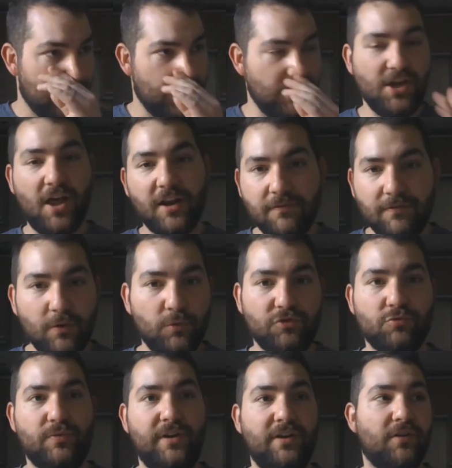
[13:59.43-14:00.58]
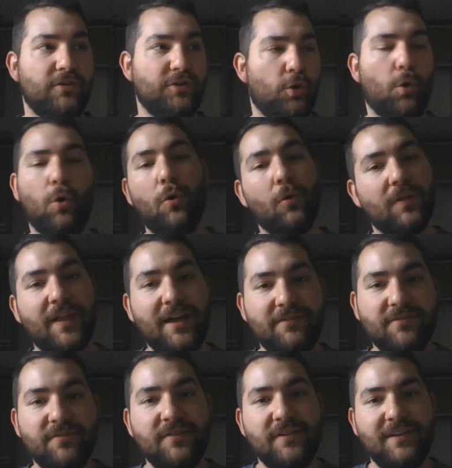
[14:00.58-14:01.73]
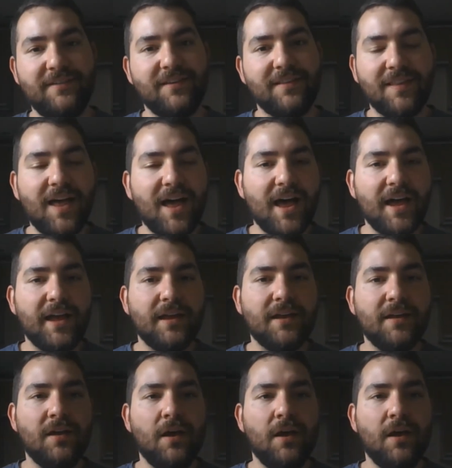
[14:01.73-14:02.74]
None of it was real. Your whole life is a lie.